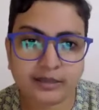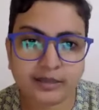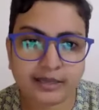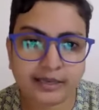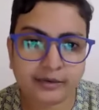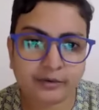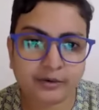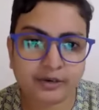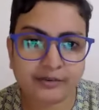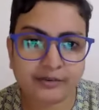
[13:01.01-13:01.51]

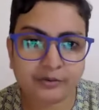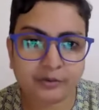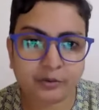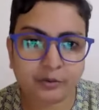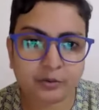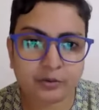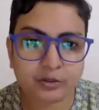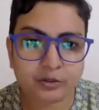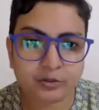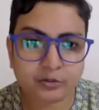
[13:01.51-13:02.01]
And you'll have to
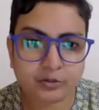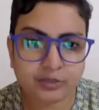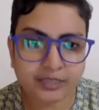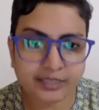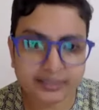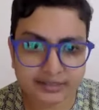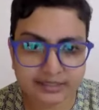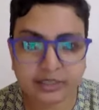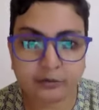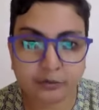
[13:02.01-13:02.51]
do a stool
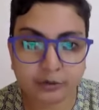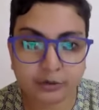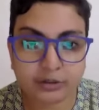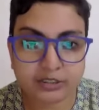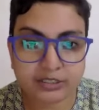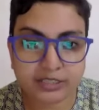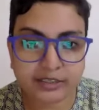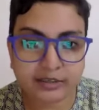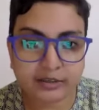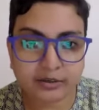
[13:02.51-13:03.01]
test and of
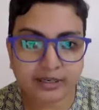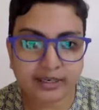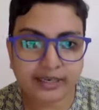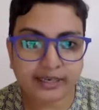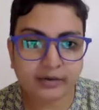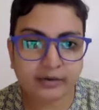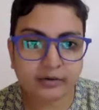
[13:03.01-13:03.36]
course take your cat